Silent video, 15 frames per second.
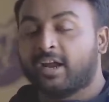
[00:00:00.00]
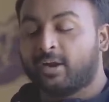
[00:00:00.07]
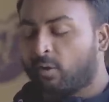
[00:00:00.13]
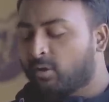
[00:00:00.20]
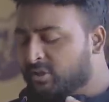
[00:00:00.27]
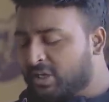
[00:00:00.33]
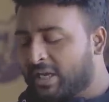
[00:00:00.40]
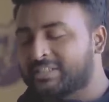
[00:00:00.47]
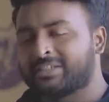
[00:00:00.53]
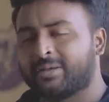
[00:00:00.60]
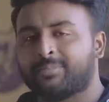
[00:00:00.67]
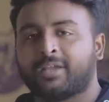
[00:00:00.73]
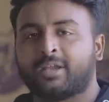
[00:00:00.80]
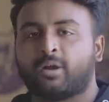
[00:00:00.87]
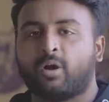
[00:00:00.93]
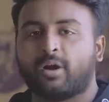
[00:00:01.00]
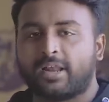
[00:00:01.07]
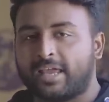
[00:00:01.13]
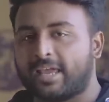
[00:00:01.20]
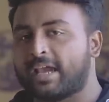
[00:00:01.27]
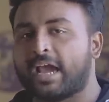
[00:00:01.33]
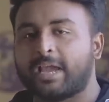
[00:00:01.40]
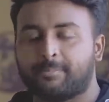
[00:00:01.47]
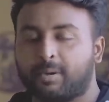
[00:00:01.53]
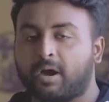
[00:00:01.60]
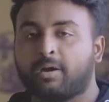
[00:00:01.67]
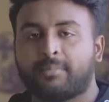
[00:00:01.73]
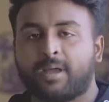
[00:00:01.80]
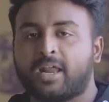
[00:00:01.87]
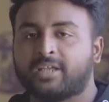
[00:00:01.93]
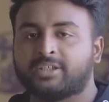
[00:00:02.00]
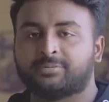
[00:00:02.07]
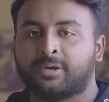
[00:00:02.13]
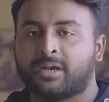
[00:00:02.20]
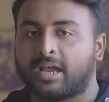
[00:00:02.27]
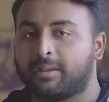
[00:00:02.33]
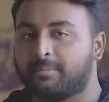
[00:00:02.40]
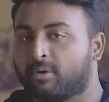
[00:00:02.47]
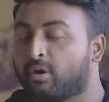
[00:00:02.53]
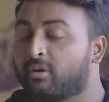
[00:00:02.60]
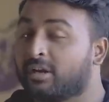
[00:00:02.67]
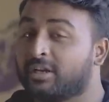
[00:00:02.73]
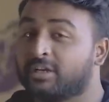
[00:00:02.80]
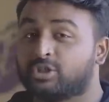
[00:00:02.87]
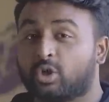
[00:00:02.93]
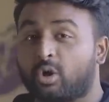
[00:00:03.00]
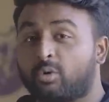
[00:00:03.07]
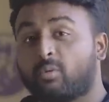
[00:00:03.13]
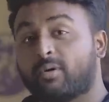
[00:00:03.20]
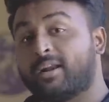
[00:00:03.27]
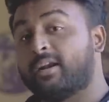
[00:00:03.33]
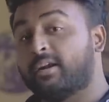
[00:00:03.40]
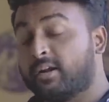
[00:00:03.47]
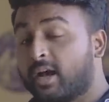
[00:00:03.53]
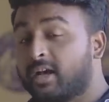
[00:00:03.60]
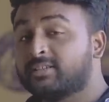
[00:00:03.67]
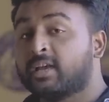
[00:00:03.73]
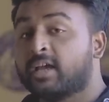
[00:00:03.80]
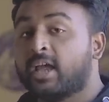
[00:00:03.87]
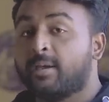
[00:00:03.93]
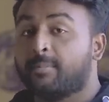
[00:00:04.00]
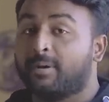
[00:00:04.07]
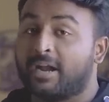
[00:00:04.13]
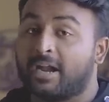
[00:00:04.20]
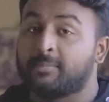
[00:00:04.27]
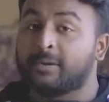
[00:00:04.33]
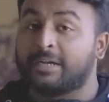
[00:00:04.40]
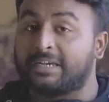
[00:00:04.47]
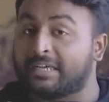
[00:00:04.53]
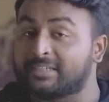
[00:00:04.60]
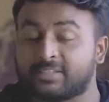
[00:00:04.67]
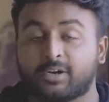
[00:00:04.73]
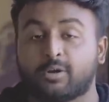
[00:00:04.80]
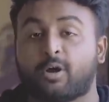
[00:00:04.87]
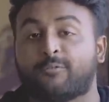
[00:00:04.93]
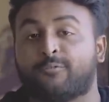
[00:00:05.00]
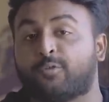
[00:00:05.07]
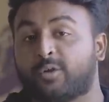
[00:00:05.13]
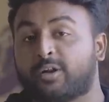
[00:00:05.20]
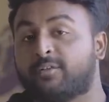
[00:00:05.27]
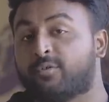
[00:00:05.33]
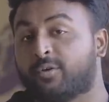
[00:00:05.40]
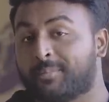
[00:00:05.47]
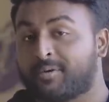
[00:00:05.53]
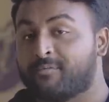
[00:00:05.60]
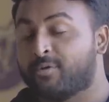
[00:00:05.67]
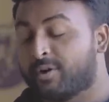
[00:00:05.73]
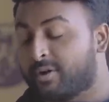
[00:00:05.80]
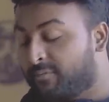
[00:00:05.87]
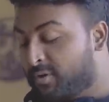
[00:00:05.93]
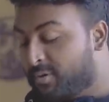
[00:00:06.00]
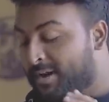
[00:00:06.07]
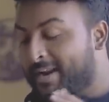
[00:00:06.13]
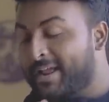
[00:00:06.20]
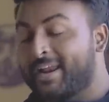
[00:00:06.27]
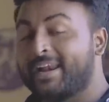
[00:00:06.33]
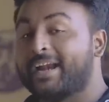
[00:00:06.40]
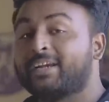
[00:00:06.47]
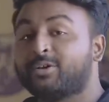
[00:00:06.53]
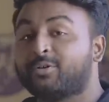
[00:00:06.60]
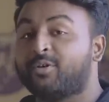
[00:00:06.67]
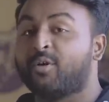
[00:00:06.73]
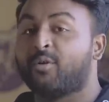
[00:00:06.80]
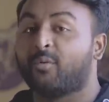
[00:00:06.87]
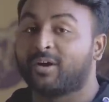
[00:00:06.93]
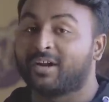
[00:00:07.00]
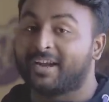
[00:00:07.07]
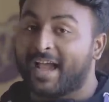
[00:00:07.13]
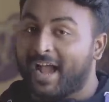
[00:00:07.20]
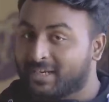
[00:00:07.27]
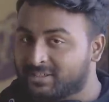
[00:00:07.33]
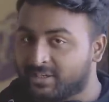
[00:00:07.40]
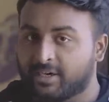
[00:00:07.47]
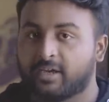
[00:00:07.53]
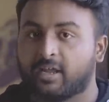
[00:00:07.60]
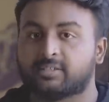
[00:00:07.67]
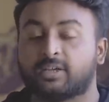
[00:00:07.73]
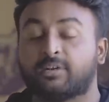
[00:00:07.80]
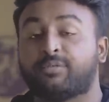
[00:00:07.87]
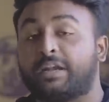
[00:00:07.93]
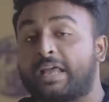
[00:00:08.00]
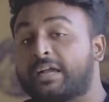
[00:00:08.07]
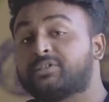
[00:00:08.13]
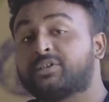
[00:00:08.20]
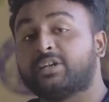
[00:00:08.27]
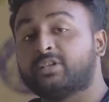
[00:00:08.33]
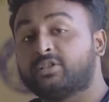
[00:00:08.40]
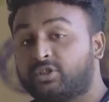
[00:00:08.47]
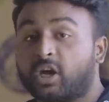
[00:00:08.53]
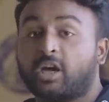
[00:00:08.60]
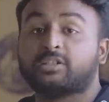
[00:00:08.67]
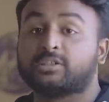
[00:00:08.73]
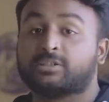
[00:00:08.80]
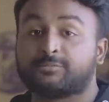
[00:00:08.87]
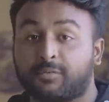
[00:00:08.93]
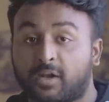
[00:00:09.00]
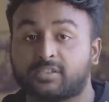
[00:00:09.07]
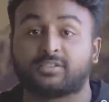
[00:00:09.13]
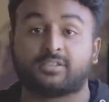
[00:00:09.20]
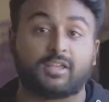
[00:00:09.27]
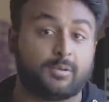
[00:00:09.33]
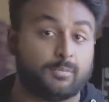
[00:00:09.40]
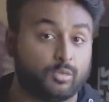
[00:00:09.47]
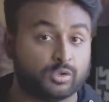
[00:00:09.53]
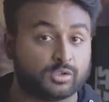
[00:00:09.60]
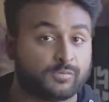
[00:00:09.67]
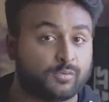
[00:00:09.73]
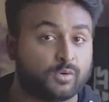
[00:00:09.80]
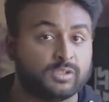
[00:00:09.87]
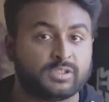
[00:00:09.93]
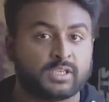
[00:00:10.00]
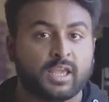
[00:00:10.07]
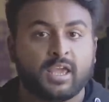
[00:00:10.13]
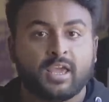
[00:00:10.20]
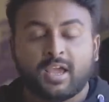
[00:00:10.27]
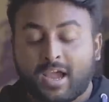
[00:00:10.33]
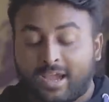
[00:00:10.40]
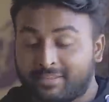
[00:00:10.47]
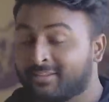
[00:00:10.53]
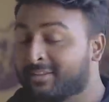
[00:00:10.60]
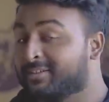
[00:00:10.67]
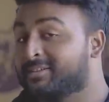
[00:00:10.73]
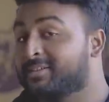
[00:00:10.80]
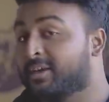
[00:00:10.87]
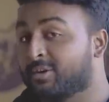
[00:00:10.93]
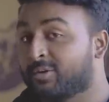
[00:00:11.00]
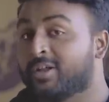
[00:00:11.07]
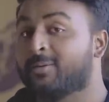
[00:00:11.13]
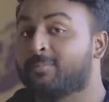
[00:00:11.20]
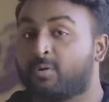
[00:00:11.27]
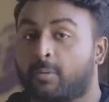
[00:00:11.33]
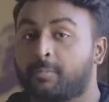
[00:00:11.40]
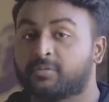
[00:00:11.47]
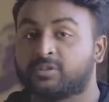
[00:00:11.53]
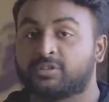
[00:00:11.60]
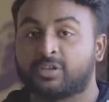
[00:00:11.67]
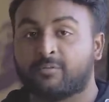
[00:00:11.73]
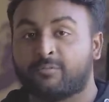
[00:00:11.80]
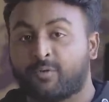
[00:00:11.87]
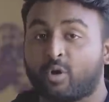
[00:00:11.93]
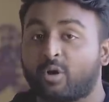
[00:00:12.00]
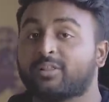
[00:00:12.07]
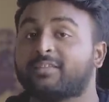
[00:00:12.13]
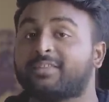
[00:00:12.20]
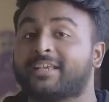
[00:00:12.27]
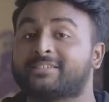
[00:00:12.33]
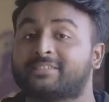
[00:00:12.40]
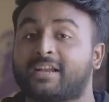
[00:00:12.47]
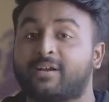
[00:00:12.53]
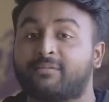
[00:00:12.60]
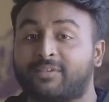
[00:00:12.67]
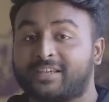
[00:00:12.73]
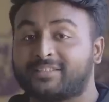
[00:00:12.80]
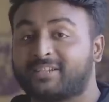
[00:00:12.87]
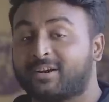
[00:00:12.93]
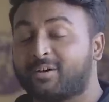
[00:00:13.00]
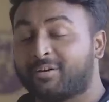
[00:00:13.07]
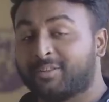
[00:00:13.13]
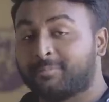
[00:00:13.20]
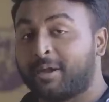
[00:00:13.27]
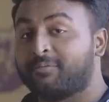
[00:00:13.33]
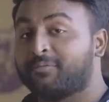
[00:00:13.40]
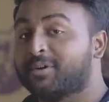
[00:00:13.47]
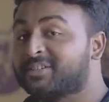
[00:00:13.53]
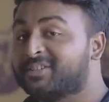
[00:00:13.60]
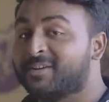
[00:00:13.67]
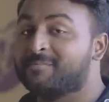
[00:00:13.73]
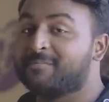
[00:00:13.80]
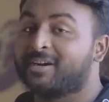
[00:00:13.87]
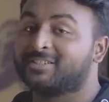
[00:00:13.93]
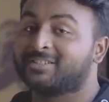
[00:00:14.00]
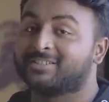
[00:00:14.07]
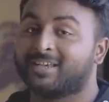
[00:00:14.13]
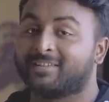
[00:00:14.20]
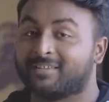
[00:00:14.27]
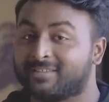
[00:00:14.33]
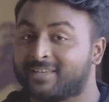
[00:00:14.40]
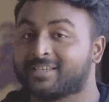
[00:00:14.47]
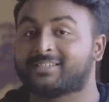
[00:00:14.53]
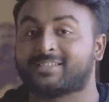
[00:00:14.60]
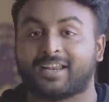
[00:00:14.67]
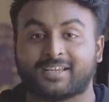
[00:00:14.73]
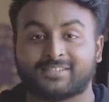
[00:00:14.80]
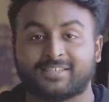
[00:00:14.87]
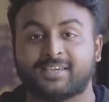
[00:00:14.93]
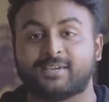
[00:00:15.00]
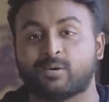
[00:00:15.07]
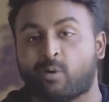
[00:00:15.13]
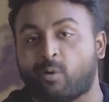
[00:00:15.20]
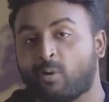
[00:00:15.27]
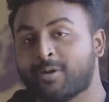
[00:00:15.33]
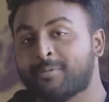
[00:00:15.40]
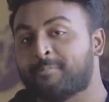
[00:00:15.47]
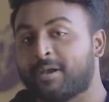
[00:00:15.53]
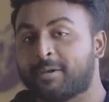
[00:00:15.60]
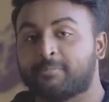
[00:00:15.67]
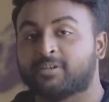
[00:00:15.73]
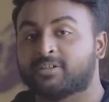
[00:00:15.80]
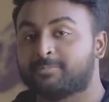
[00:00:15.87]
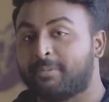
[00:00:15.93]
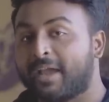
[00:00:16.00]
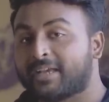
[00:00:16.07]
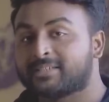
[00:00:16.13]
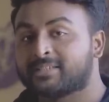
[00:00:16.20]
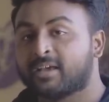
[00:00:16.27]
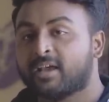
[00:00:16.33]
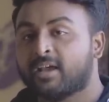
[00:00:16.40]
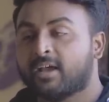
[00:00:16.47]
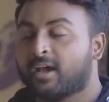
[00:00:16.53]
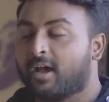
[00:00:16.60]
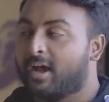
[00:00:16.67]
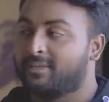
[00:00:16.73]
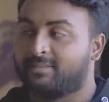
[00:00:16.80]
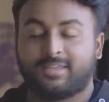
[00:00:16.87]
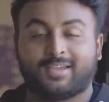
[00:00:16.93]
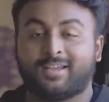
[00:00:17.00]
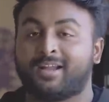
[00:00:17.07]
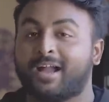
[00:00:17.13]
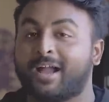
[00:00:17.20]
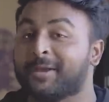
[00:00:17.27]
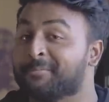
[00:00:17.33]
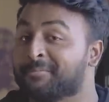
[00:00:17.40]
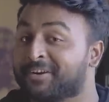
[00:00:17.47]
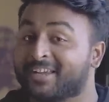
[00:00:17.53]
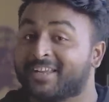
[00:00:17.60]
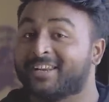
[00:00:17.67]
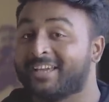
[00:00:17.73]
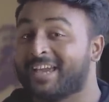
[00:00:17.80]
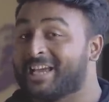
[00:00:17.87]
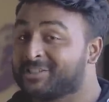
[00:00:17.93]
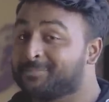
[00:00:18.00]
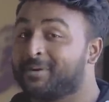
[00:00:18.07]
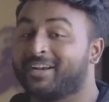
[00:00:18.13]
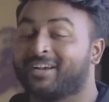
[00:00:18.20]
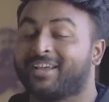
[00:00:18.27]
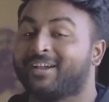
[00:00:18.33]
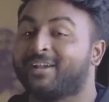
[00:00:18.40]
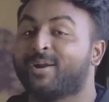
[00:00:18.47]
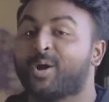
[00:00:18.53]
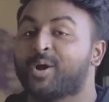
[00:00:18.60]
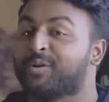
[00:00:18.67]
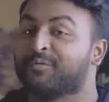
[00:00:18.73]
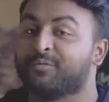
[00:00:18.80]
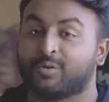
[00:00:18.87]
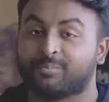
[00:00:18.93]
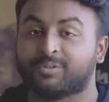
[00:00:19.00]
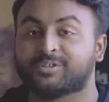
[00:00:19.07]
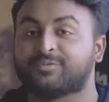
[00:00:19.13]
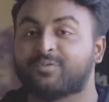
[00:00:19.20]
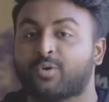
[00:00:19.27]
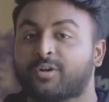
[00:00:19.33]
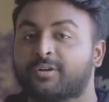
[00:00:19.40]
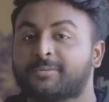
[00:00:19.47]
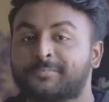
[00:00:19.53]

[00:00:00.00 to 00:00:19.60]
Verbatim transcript: It also has something called A I power management. I'm not really sure what it does, but let me test it out fully for my full review and I'll let you know what it actually does, if it actually charges faster than most phones. I think this is a unique proposition for all the things that I've tested on my first impressions and the things that I see on paper specs. I think I'm really expecting a lot from this phone.